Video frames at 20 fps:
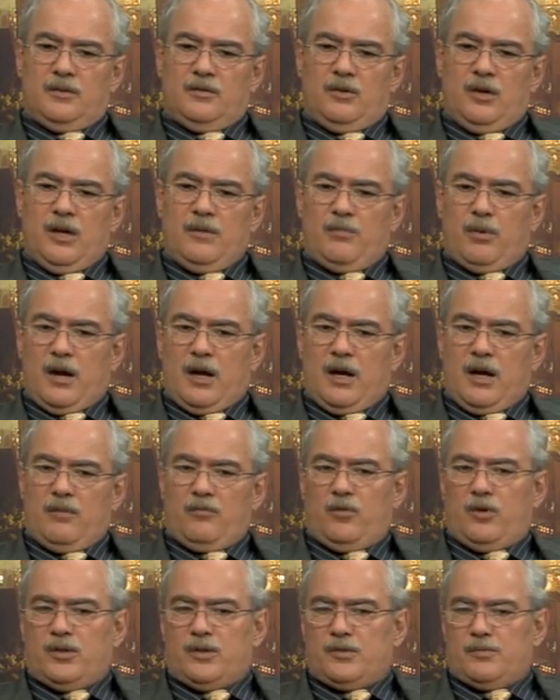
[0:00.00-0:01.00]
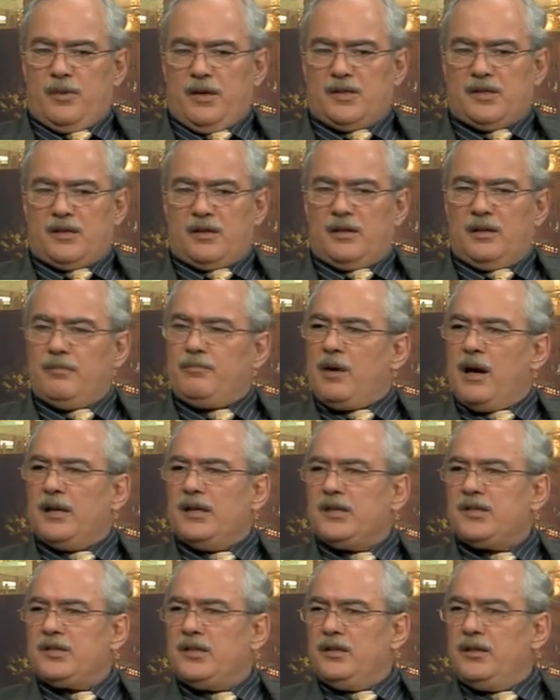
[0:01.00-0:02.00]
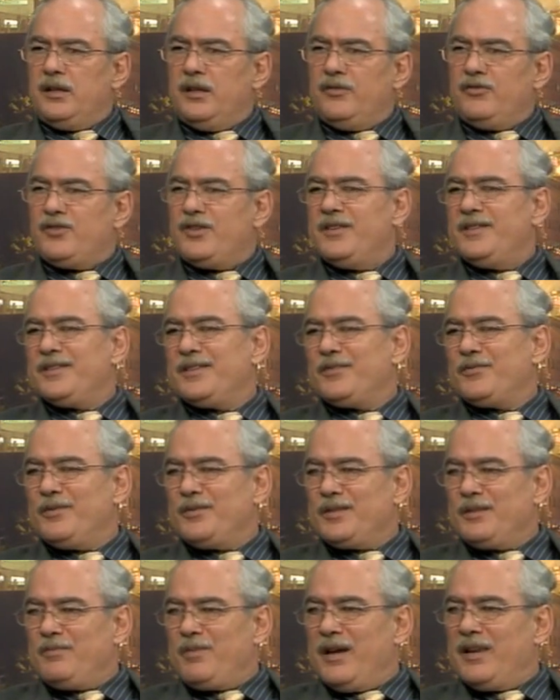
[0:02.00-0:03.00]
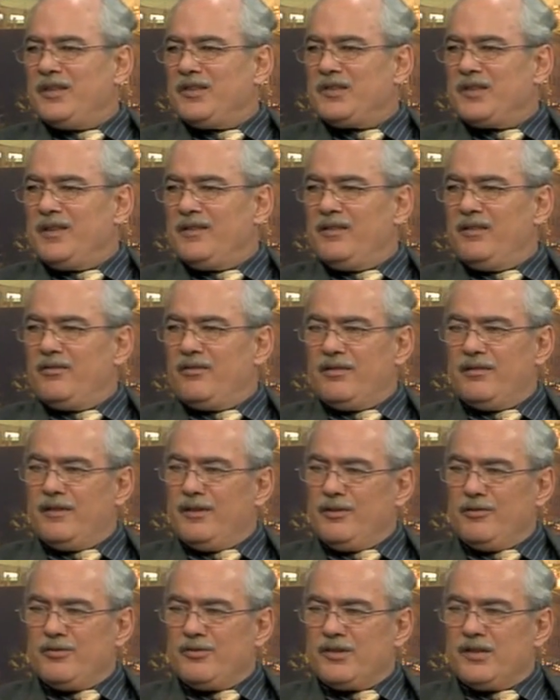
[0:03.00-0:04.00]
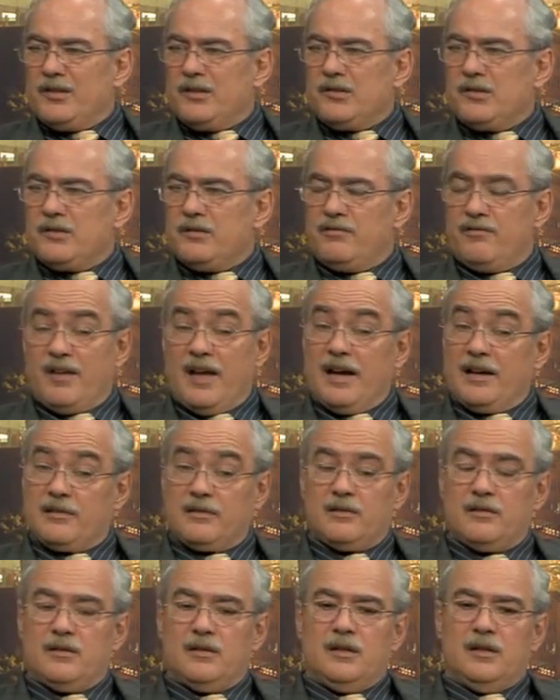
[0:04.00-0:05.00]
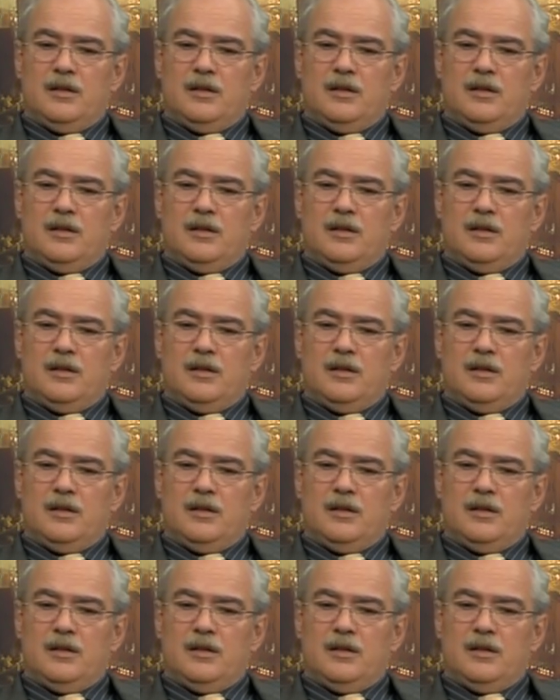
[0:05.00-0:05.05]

Abraham was basically Palestinian. Jesus was a Palestinian revolutionist. In fact,